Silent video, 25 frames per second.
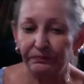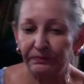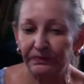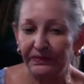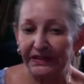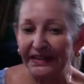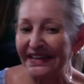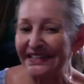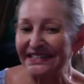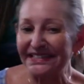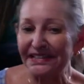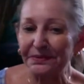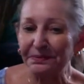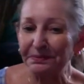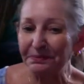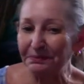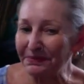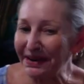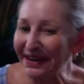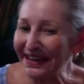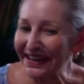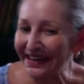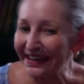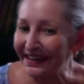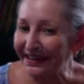doesn't
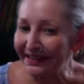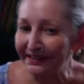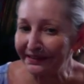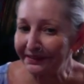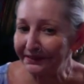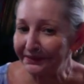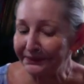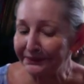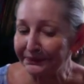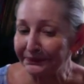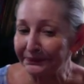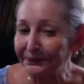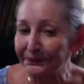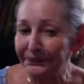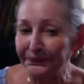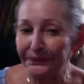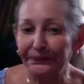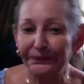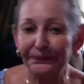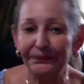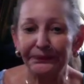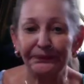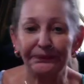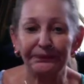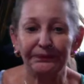mean
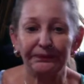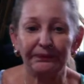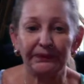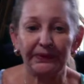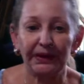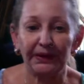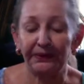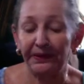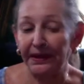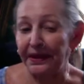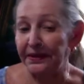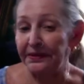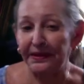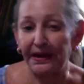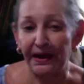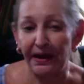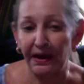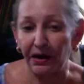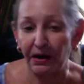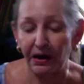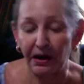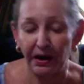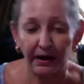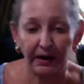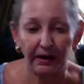that they
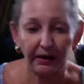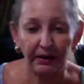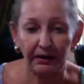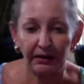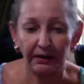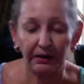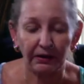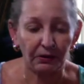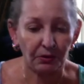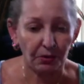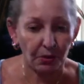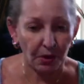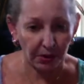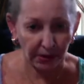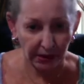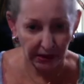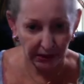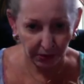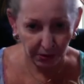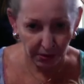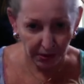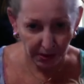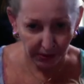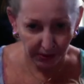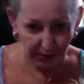are, quote
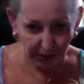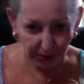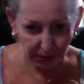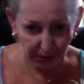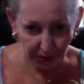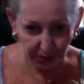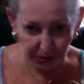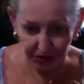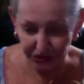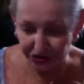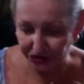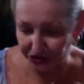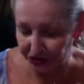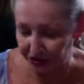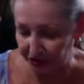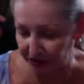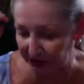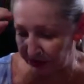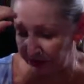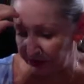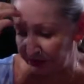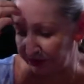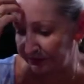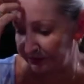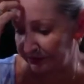unquote, Christian.
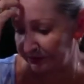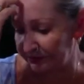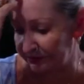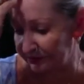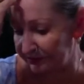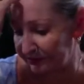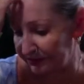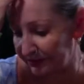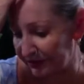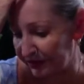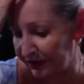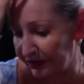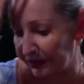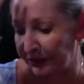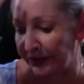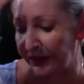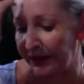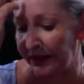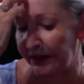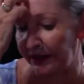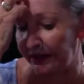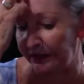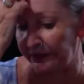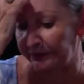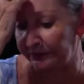
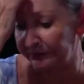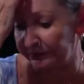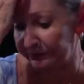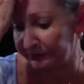Okay?